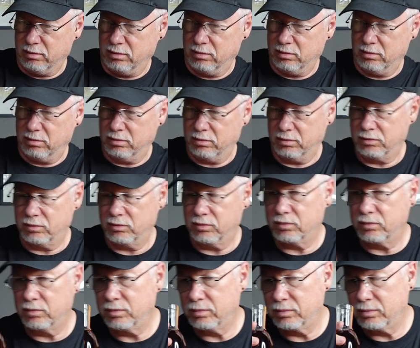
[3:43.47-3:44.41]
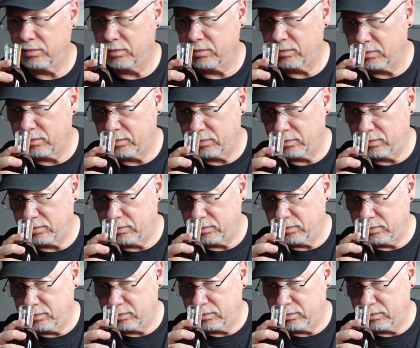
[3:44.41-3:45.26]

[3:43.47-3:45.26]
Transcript: Nothing is said.